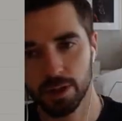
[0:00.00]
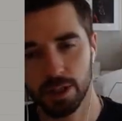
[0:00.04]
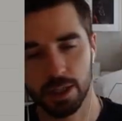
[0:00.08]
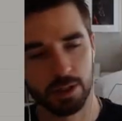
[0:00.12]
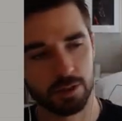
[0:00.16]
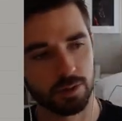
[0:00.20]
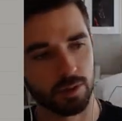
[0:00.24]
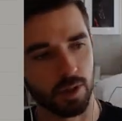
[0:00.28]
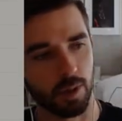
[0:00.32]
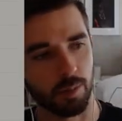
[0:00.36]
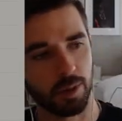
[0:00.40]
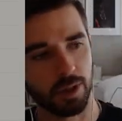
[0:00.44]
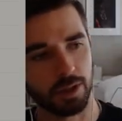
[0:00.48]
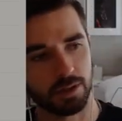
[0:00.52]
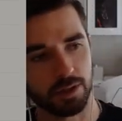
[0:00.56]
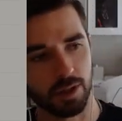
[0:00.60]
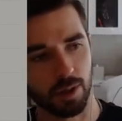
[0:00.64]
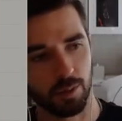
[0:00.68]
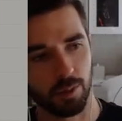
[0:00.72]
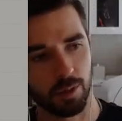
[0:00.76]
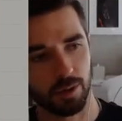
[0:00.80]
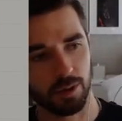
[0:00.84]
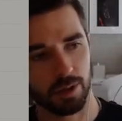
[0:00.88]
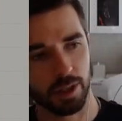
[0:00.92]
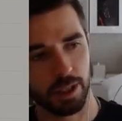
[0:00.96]
So I'm going to
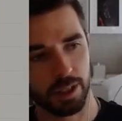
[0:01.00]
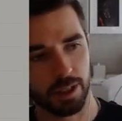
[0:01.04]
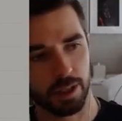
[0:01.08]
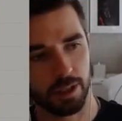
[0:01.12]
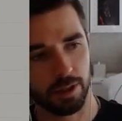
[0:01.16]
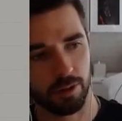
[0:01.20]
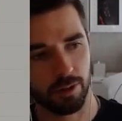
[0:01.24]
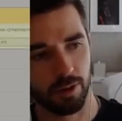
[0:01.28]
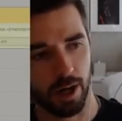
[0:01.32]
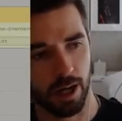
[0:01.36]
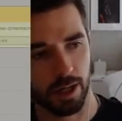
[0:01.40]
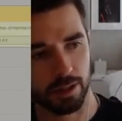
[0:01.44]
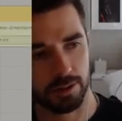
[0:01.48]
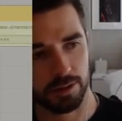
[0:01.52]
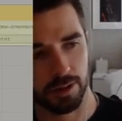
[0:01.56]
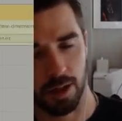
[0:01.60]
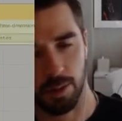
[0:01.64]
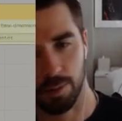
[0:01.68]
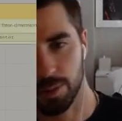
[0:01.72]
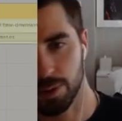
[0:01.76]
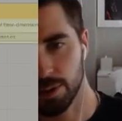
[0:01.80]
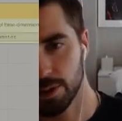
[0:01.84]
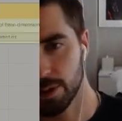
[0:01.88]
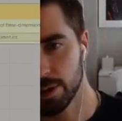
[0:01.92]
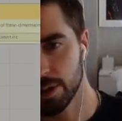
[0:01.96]
double click in
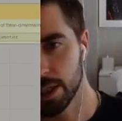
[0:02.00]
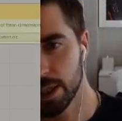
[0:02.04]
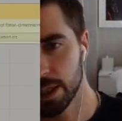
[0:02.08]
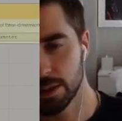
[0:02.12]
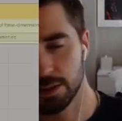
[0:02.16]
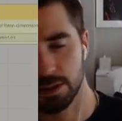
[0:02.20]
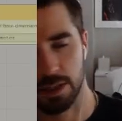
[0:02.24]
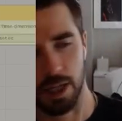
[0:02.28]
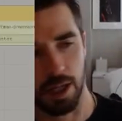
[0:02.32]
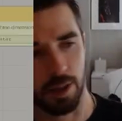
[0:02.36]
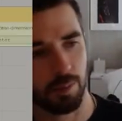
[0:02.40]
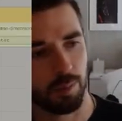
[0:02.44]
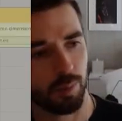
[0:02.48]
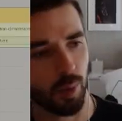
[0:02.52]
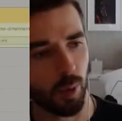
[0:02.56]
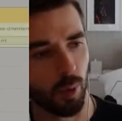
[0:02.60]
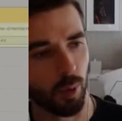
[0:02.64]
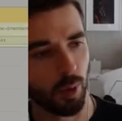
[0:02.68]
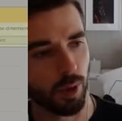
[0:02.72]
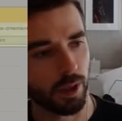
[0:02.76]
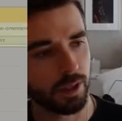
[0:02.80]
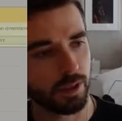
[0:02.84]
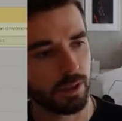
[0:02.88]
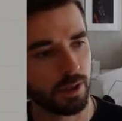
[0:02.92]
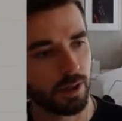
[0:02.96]
Grasshopper, type
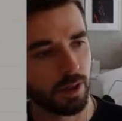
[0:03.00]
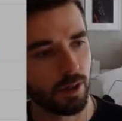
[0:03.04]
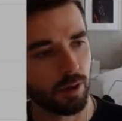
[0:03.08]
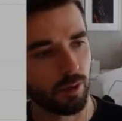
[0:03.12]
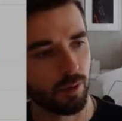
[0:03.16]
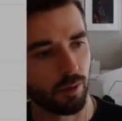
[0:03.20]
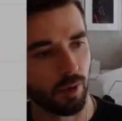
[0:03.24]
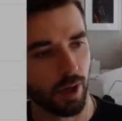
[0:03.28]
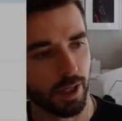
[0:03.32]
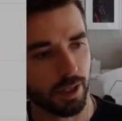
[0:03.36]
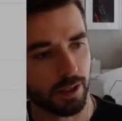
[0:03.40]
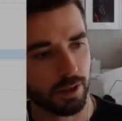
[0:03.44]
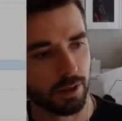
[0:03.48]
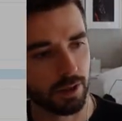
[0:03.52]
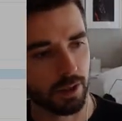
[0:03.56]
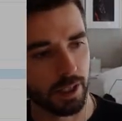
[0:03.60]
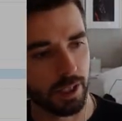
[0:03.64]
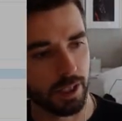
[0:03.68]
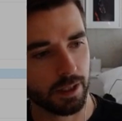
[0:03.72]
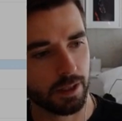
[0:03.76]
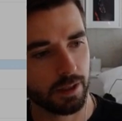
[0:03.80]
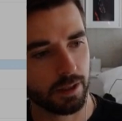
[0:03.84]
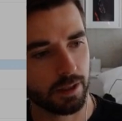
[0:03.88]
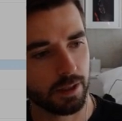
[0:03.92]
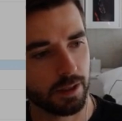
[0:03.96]
point, right
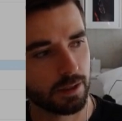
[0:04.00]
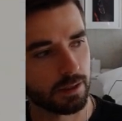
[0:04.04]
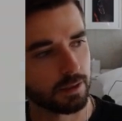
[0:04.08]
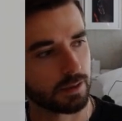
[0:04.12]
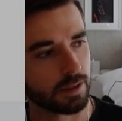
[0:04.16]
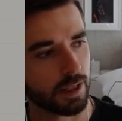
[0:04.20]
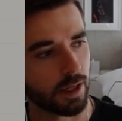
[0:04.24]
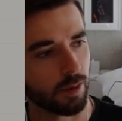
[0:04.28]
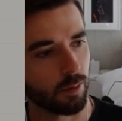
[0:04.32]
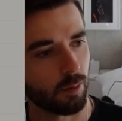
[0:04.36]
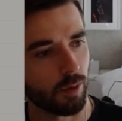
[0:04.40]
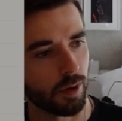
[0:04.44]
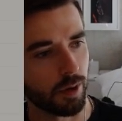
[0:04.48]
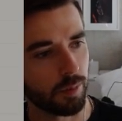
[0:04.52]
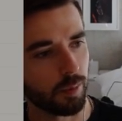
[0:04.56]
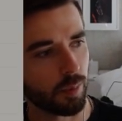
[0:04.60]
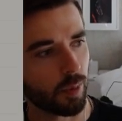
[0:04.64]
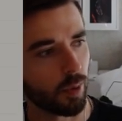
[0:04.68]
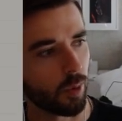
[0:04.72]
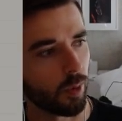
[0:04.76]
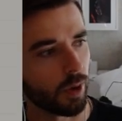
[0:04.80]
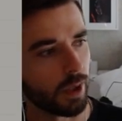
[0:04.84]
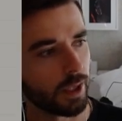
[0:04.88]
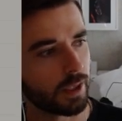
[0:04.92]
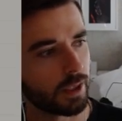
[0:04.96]
click, set one
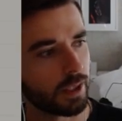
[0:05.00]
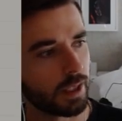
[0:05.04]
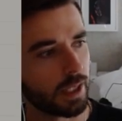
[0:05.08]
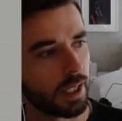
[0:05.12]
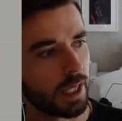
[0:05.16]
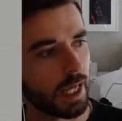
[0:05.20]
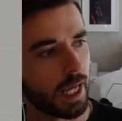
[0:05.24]
point,